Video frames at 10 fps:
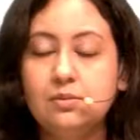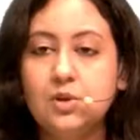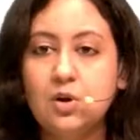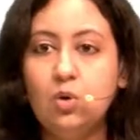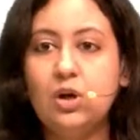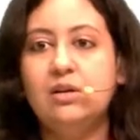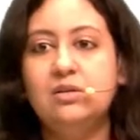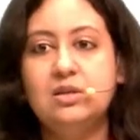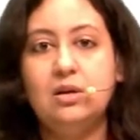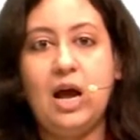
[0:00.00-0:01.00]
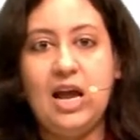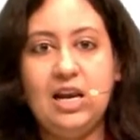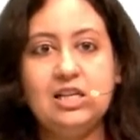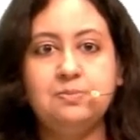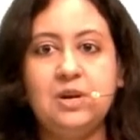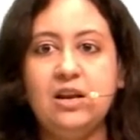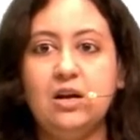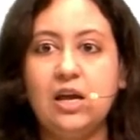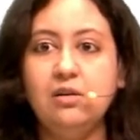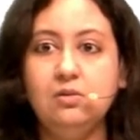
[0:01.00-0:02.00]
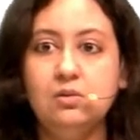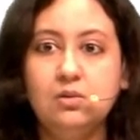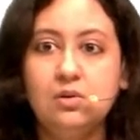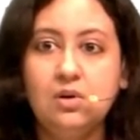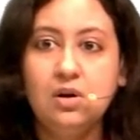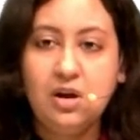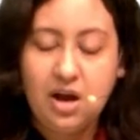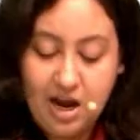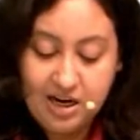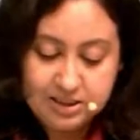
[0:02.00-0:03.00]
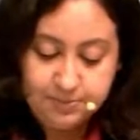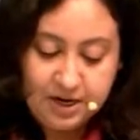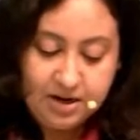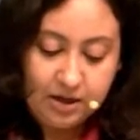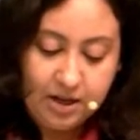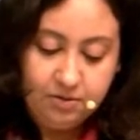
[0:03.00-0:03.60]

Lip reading: Okay, so I'll explain again. I'll explain again.